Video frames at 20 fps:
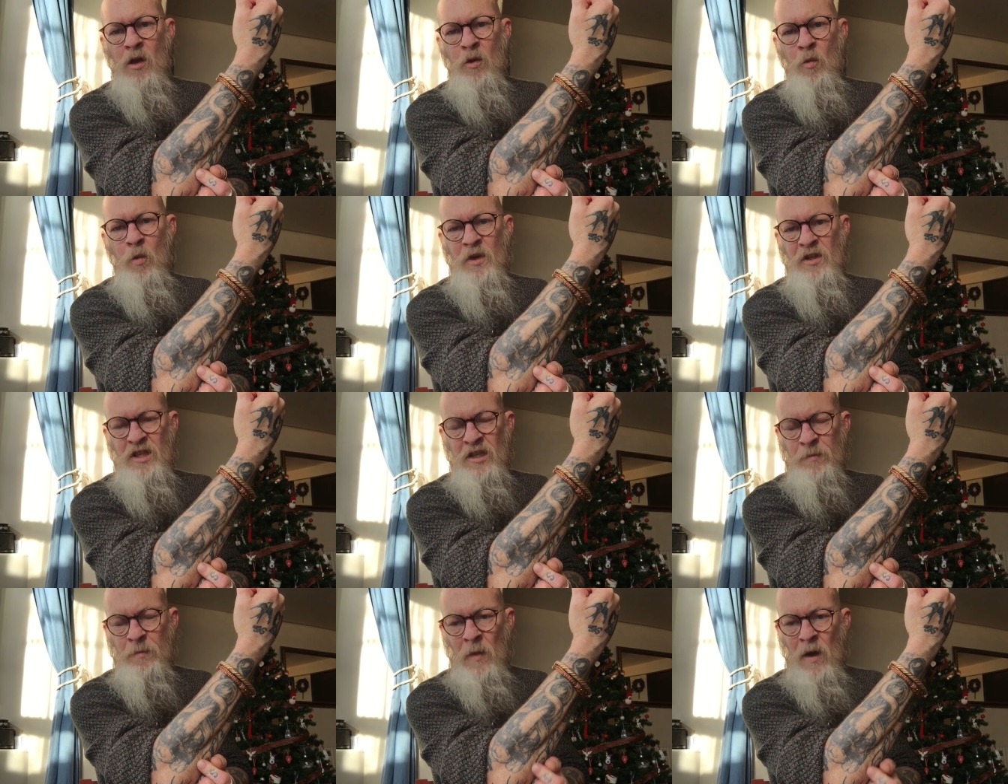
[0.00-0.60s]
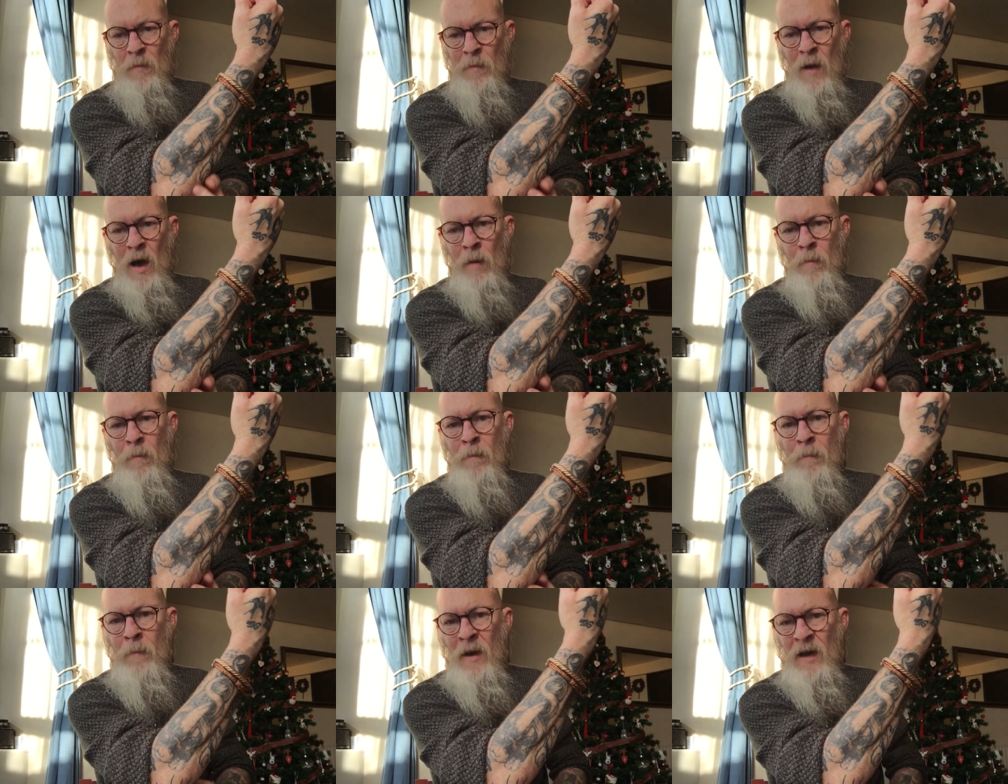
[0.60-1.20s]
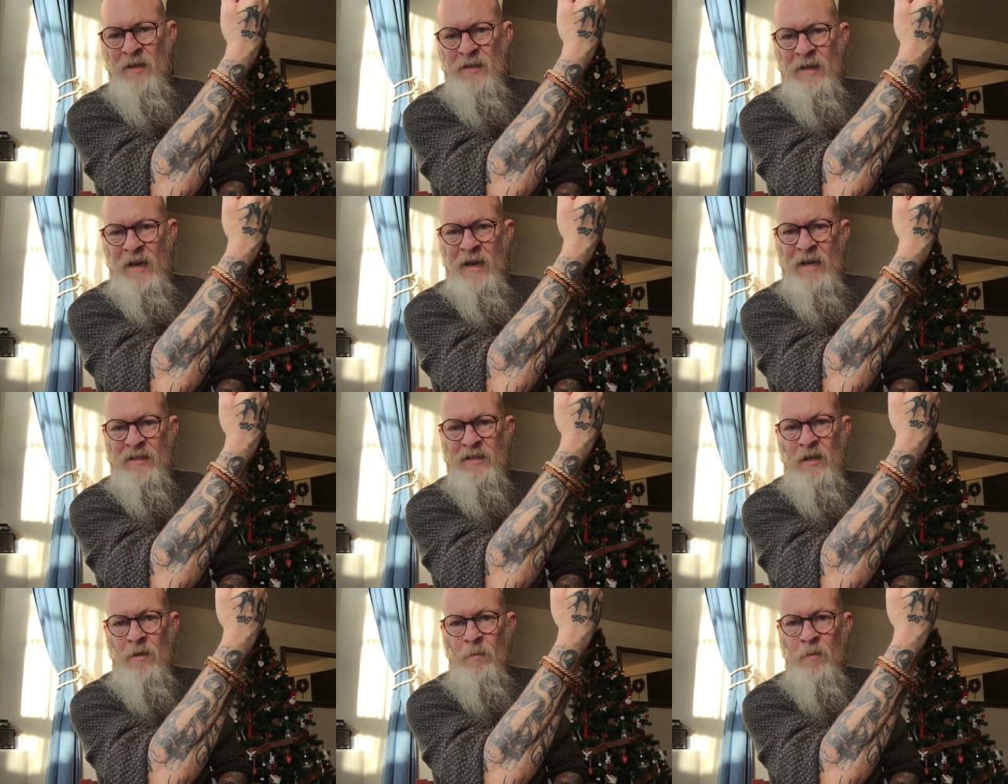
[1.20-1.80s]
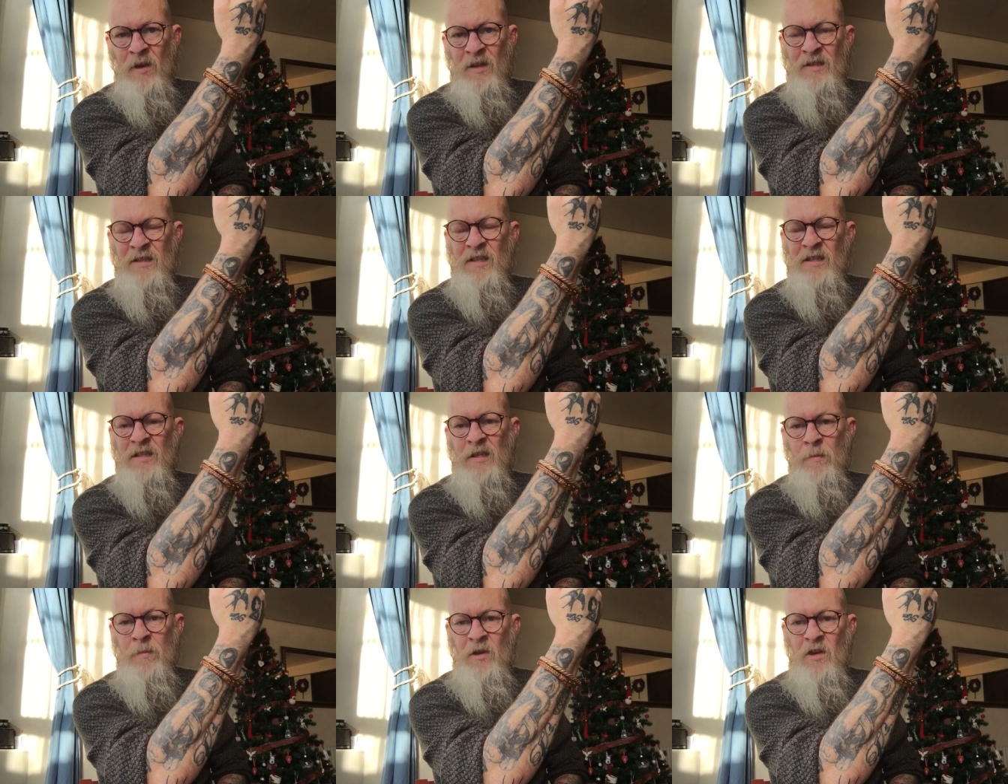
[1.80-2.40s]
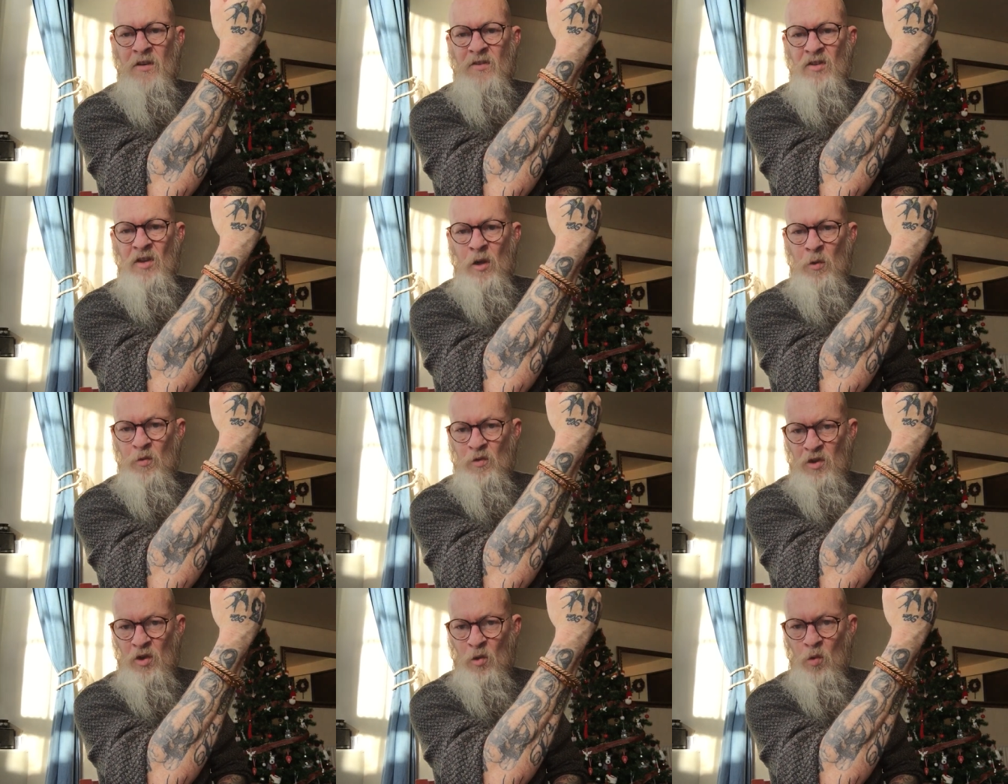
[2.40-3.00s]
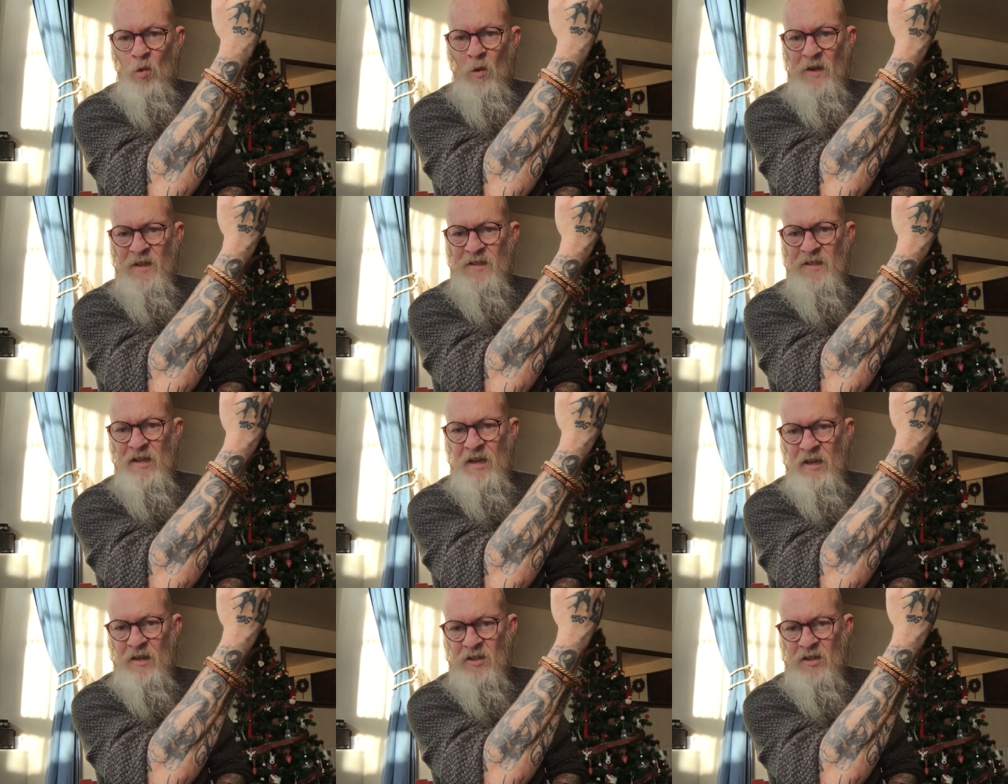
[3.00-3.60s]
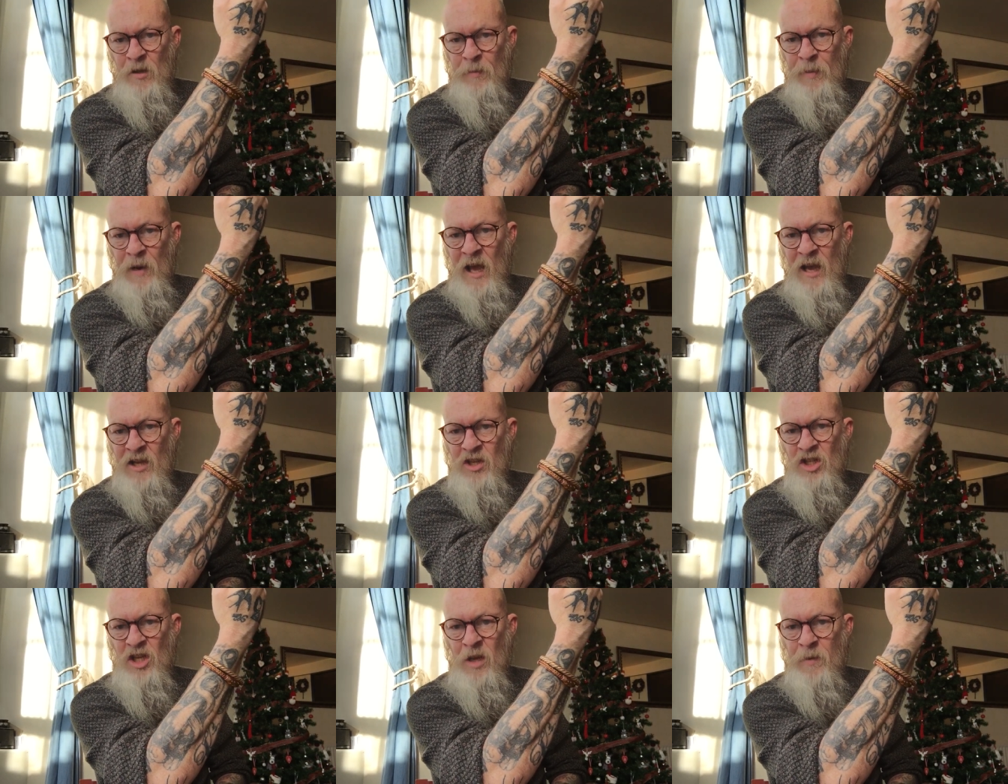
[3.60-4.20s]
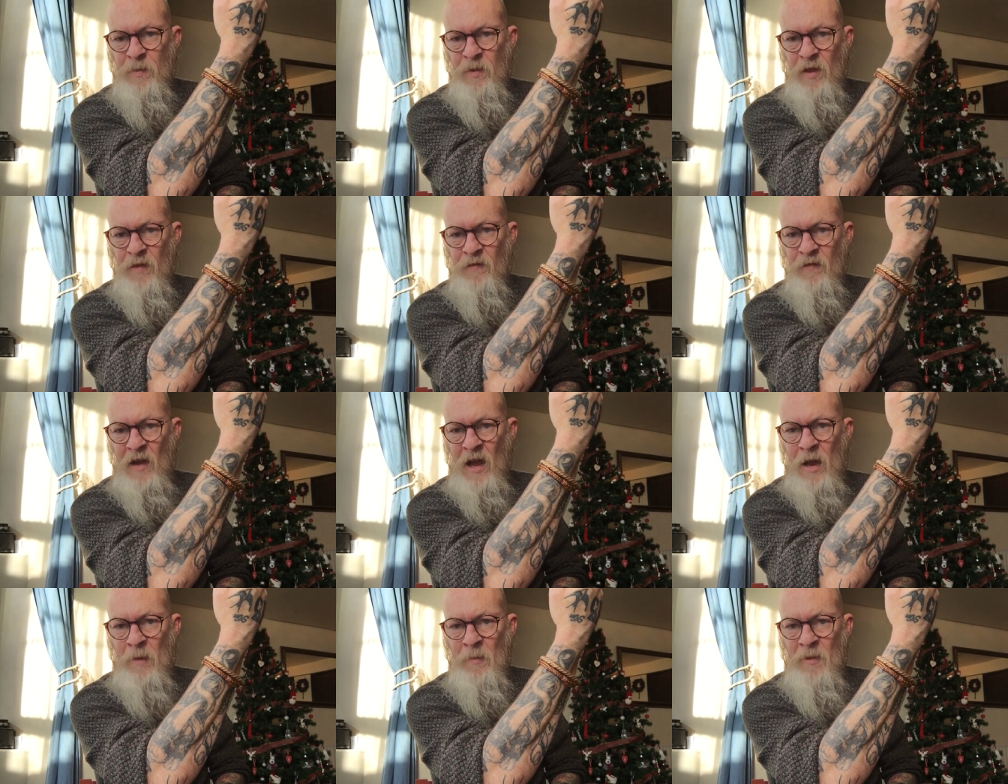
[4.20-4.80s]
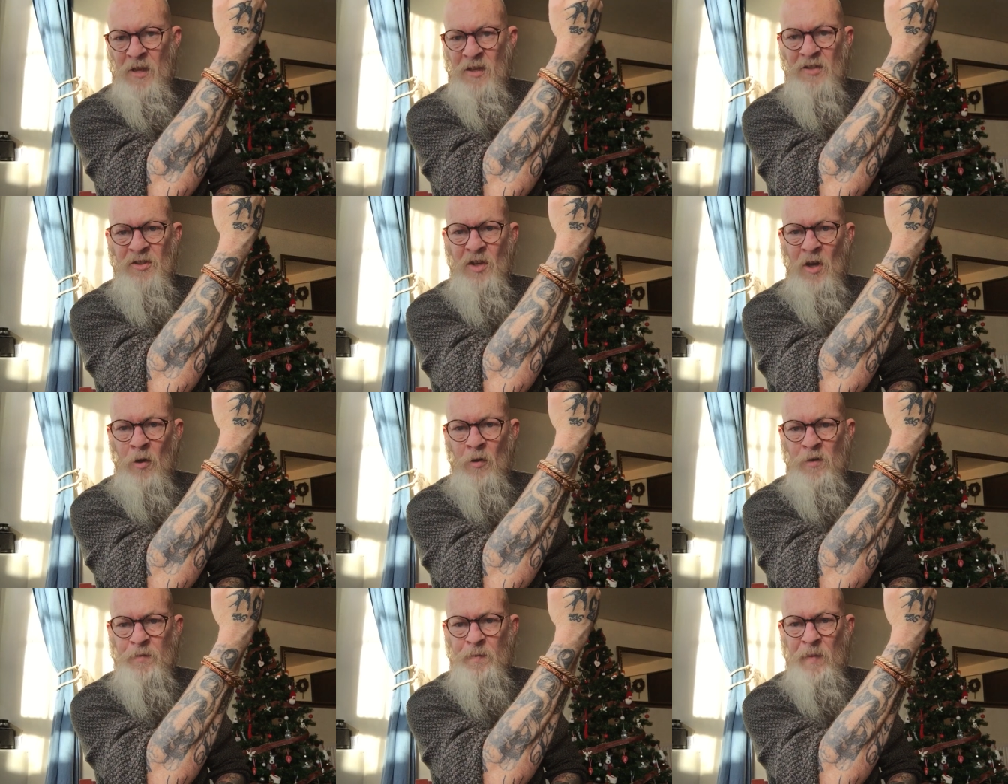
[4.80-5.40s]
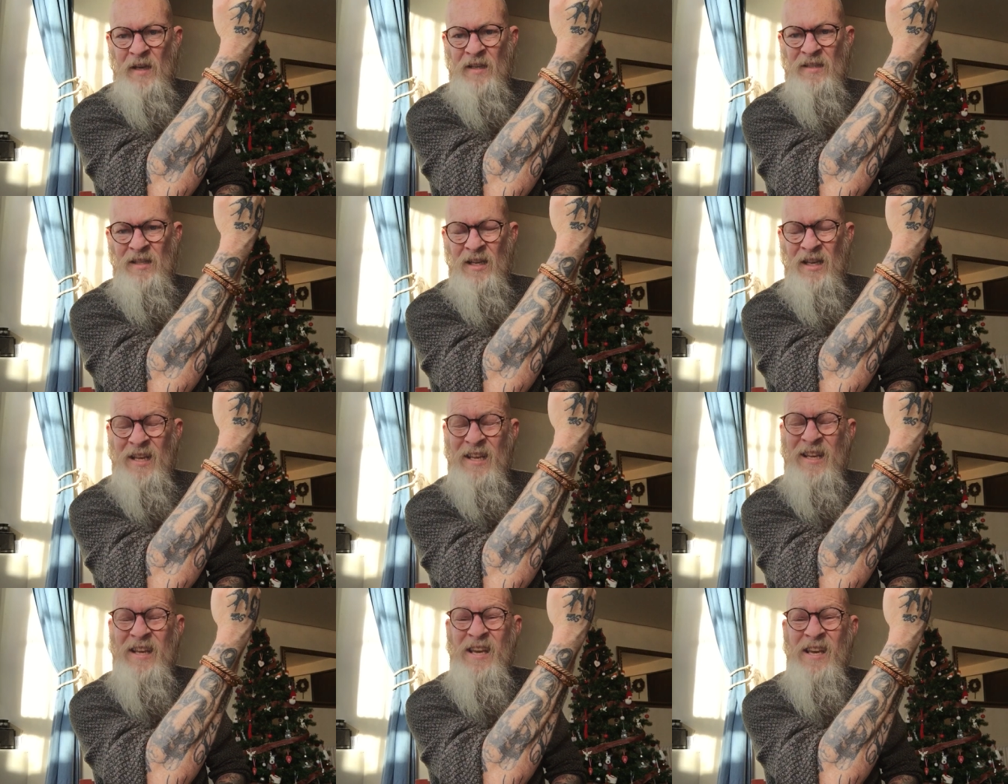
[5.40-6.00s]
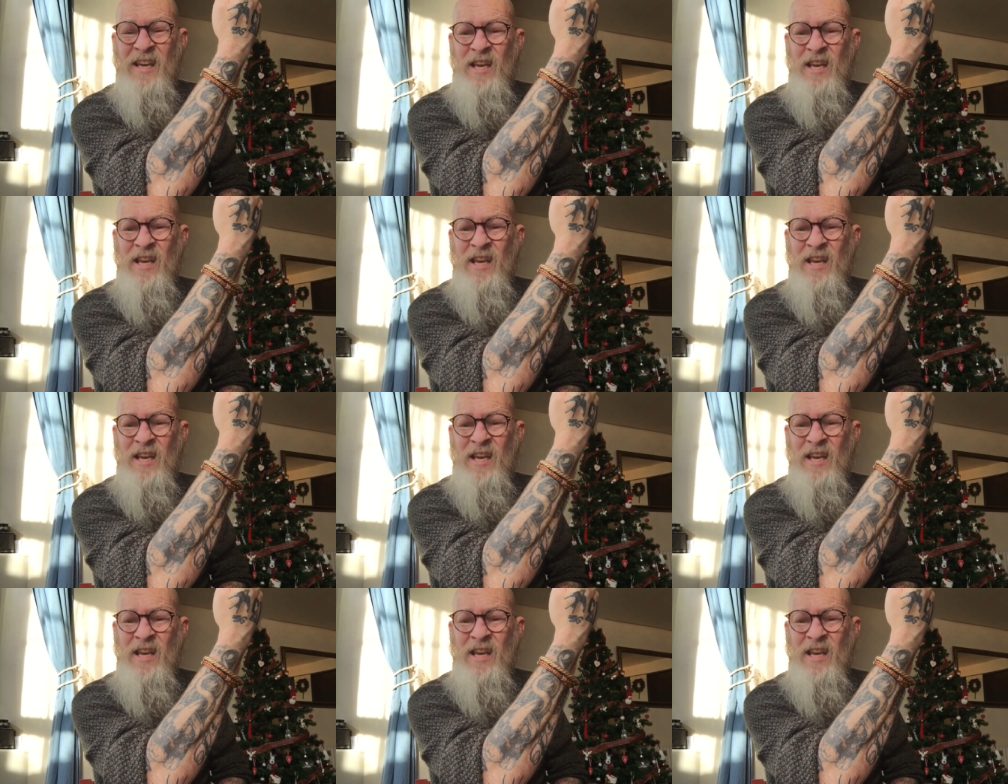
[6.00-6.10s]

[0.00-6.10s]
which is my mum, my dad and my sister, because I was always seen as the black sheep of the family. So it's basically